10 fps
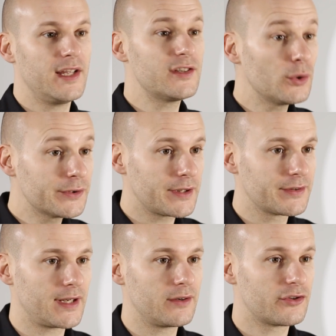These also
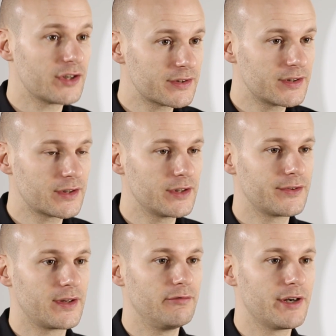sound just as good
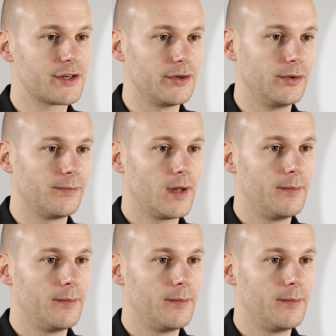as the original,